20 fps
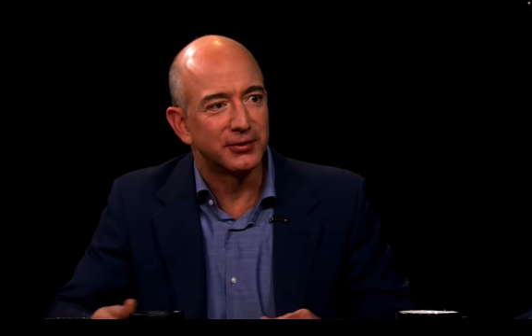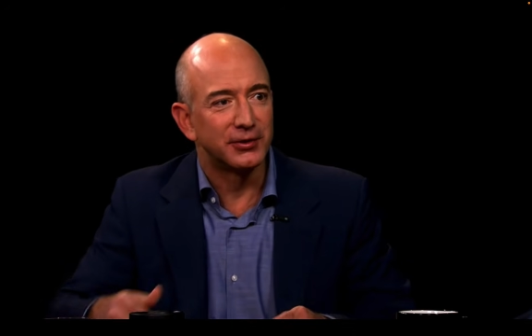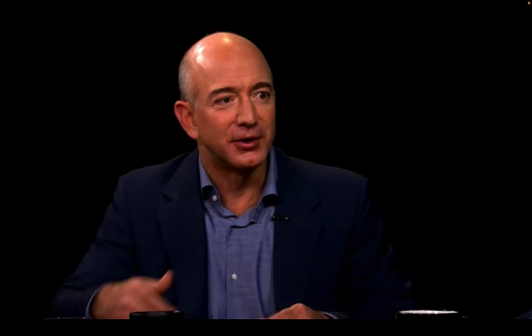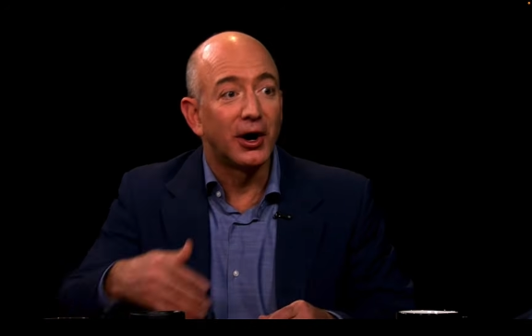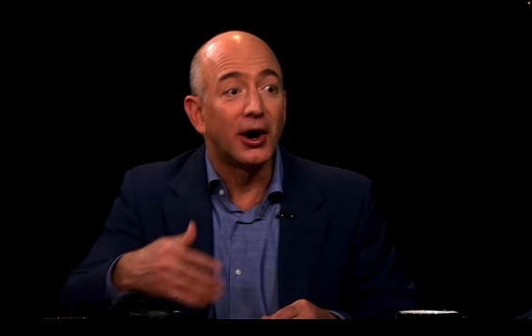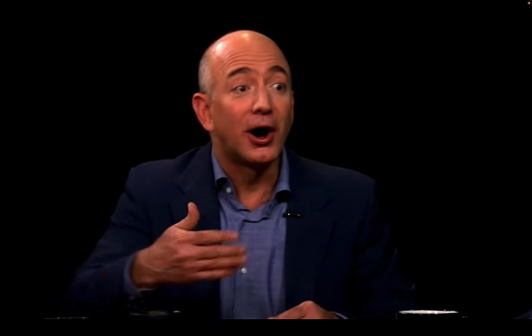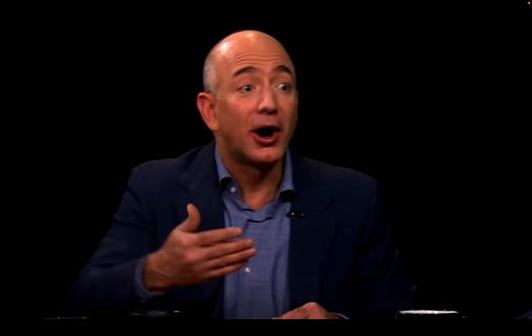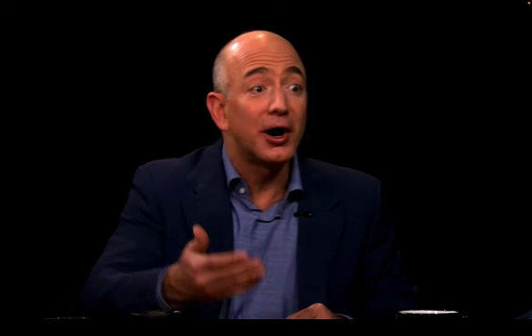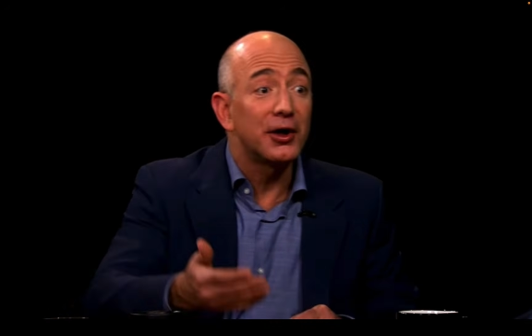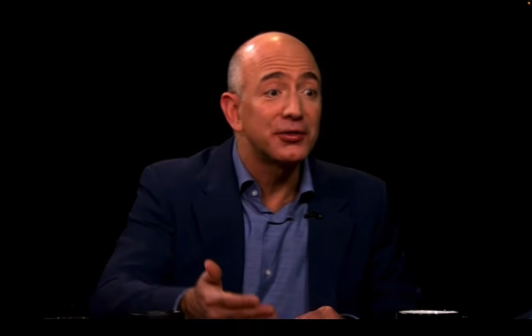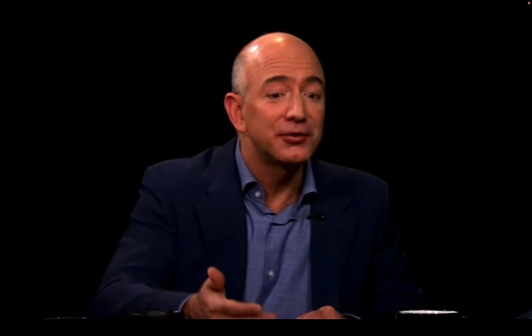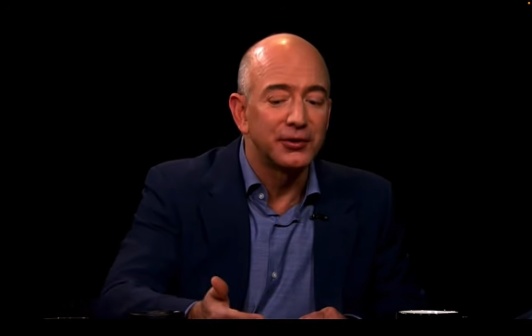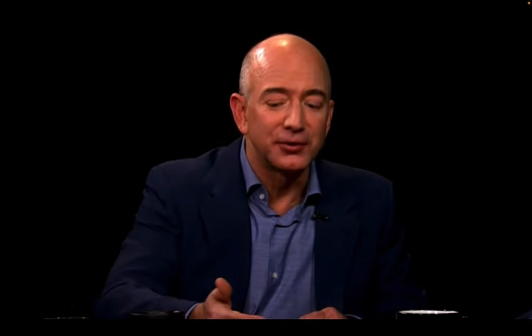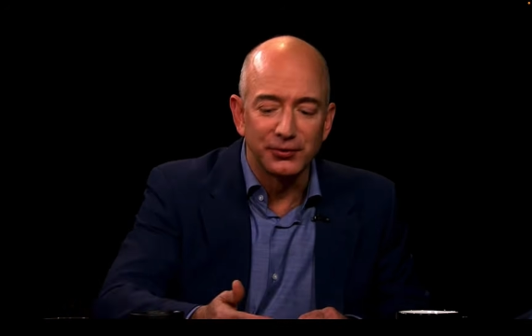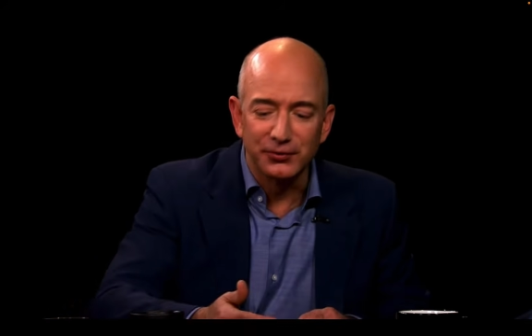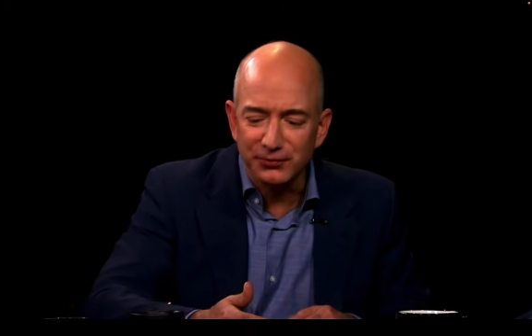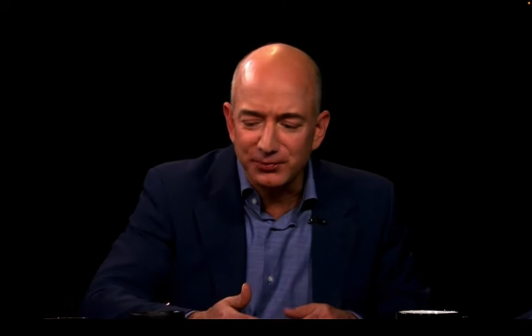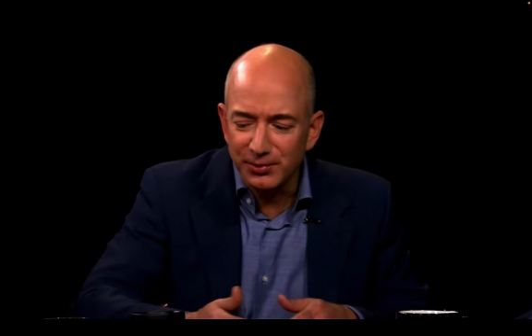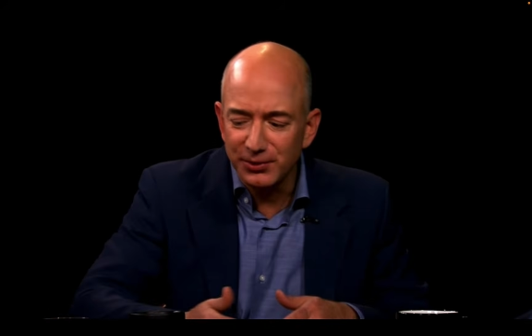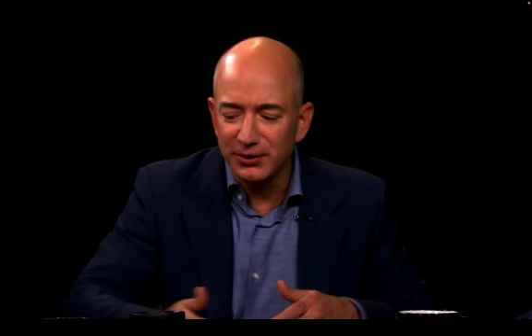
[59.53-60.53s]
The author,
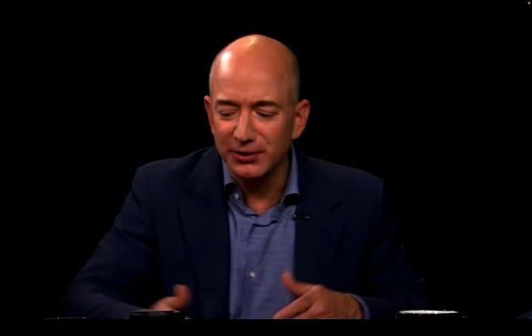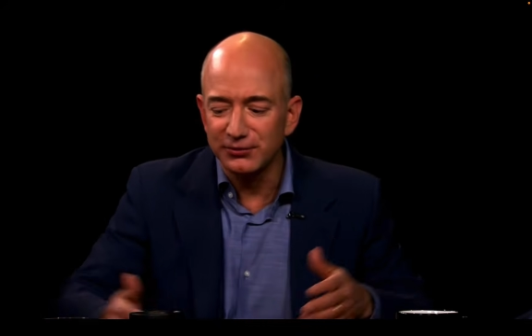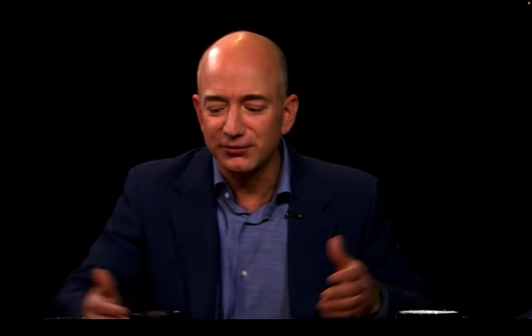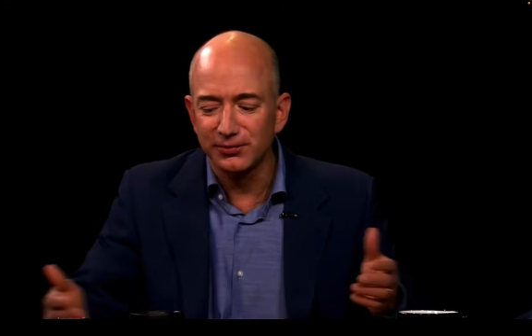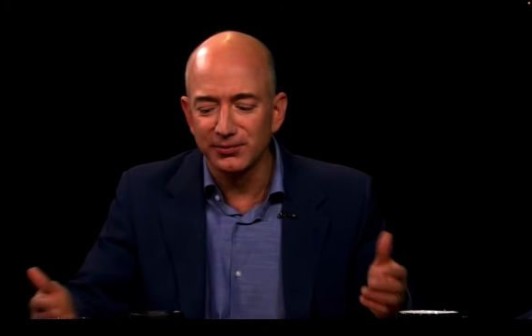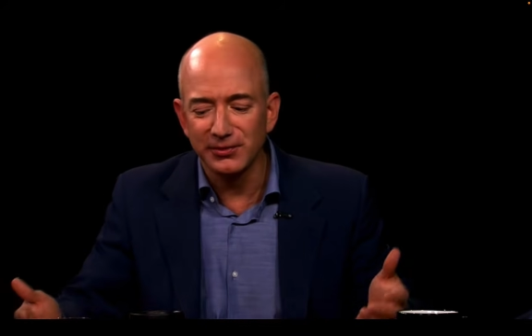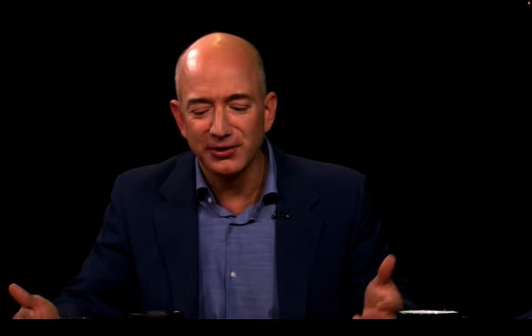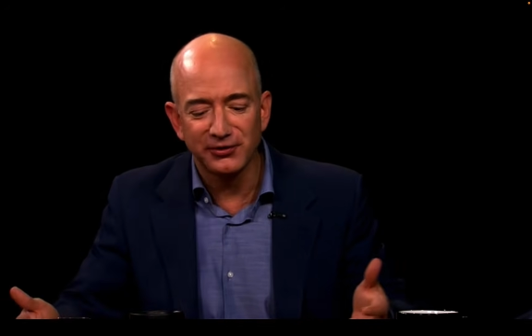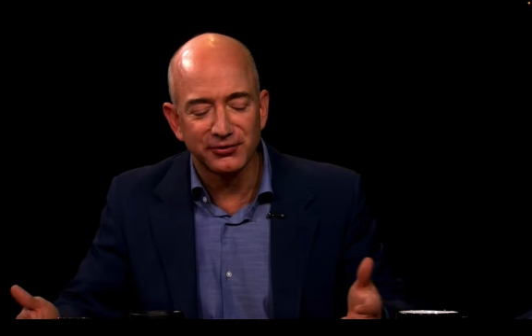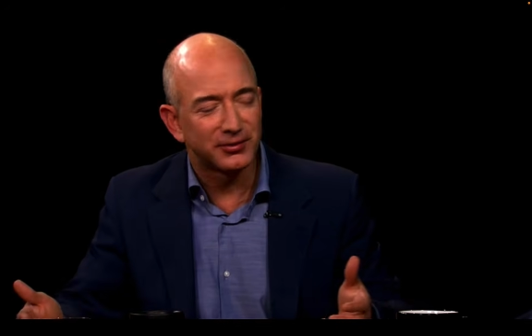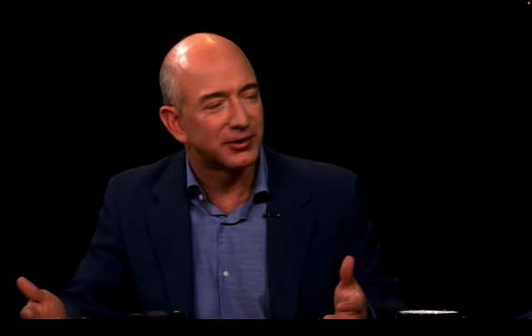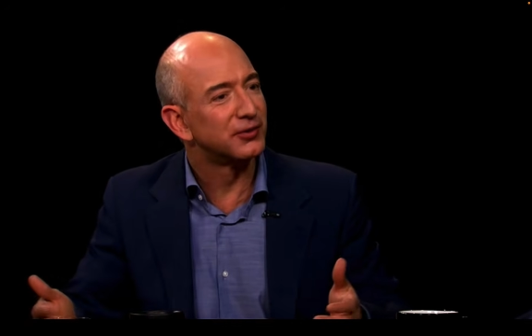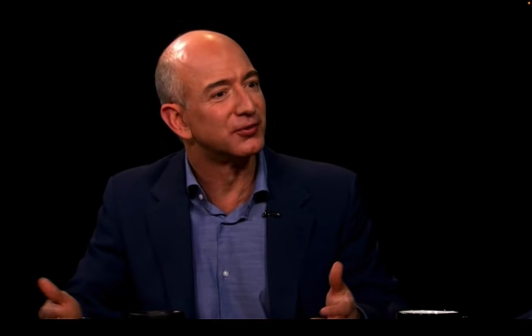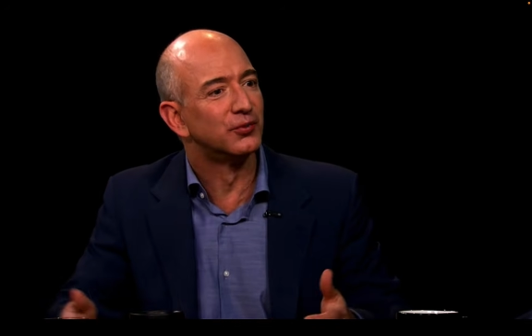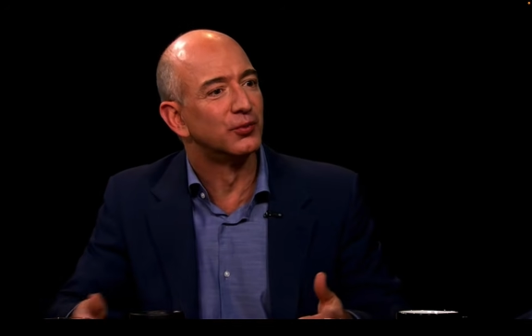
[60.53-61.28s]
who's put a tremendous amount